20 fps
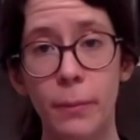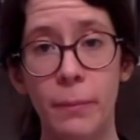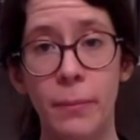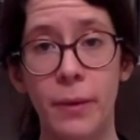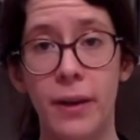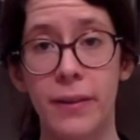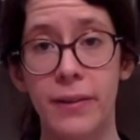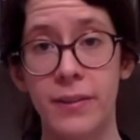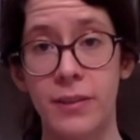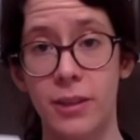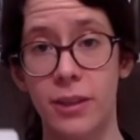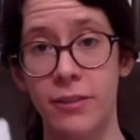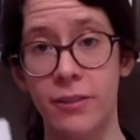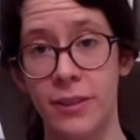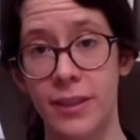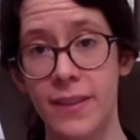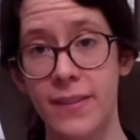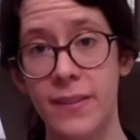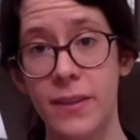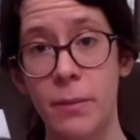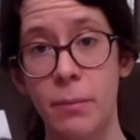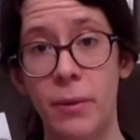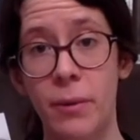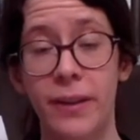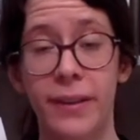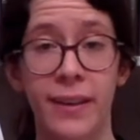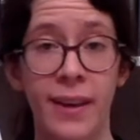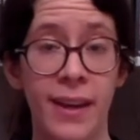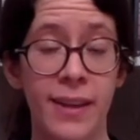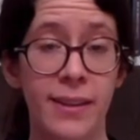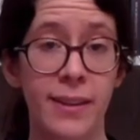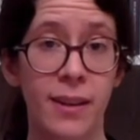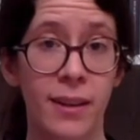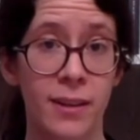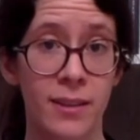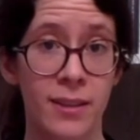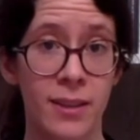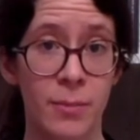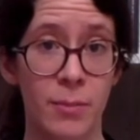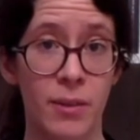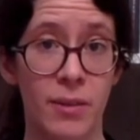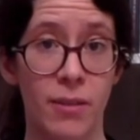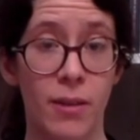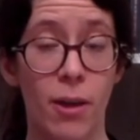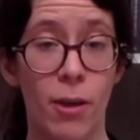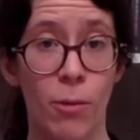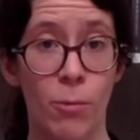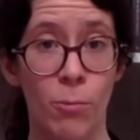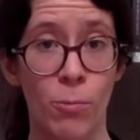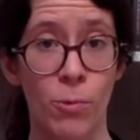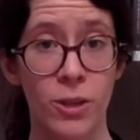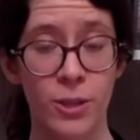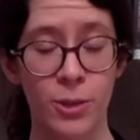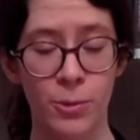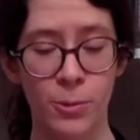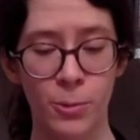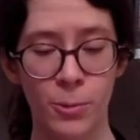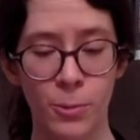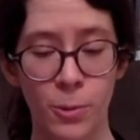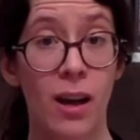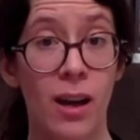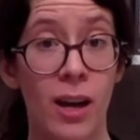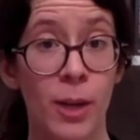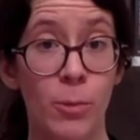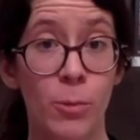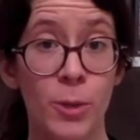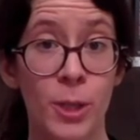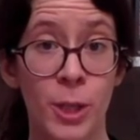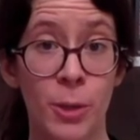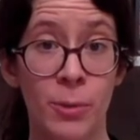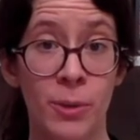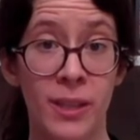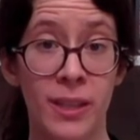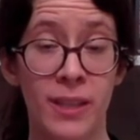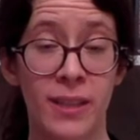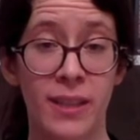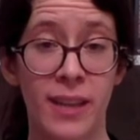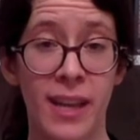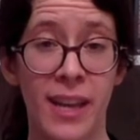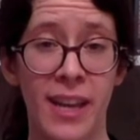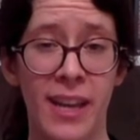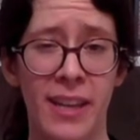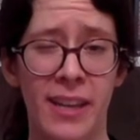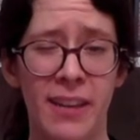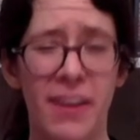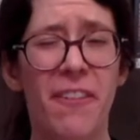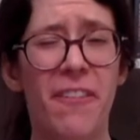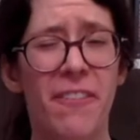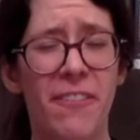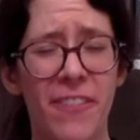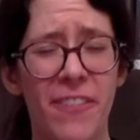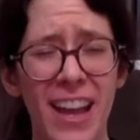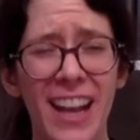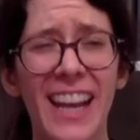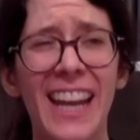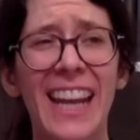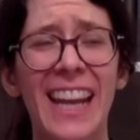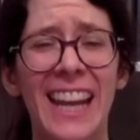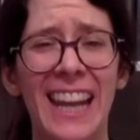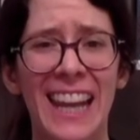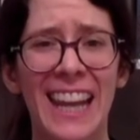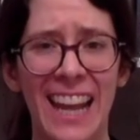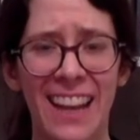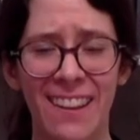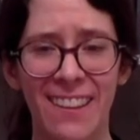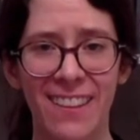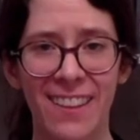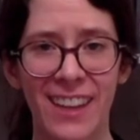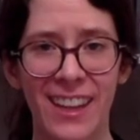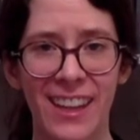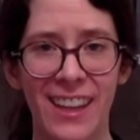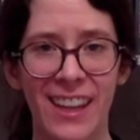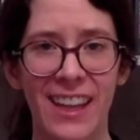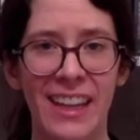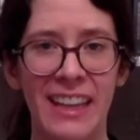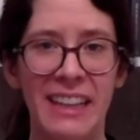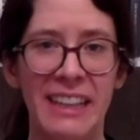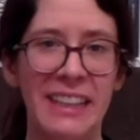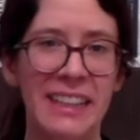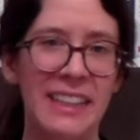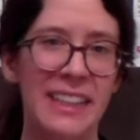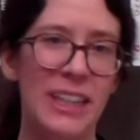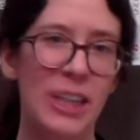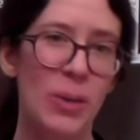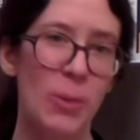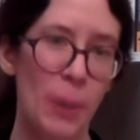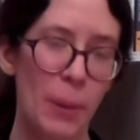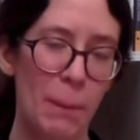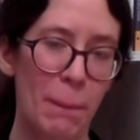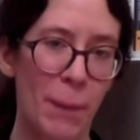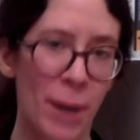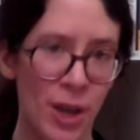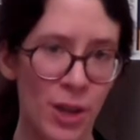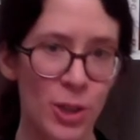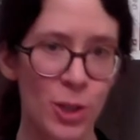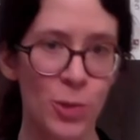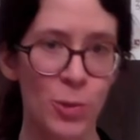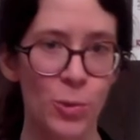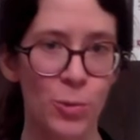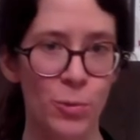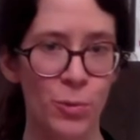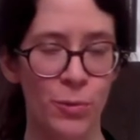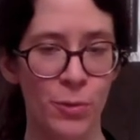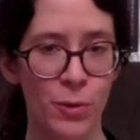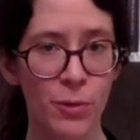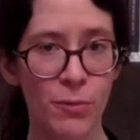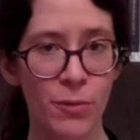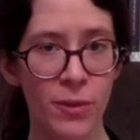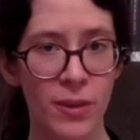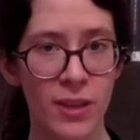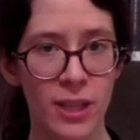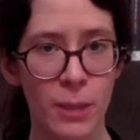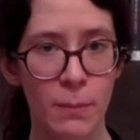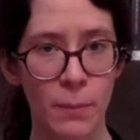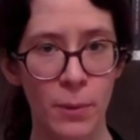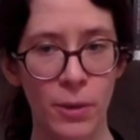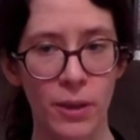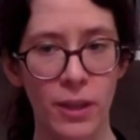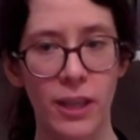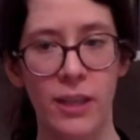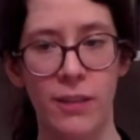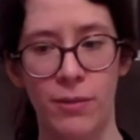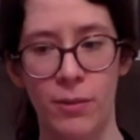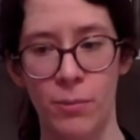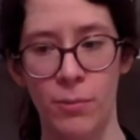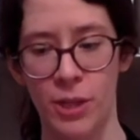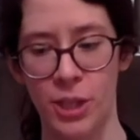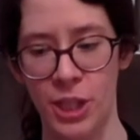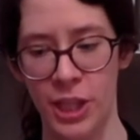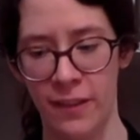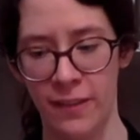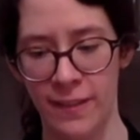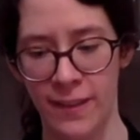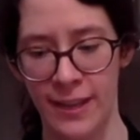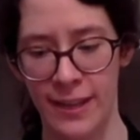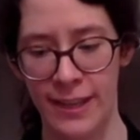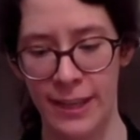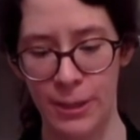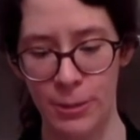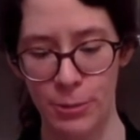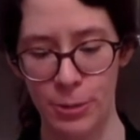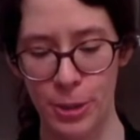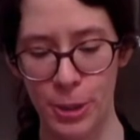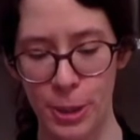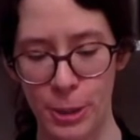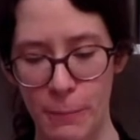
My Dark Vanessa by Kate Elizabeth Russell. I also did a fairly lengthy and quite personal review for this book if you want to check that out.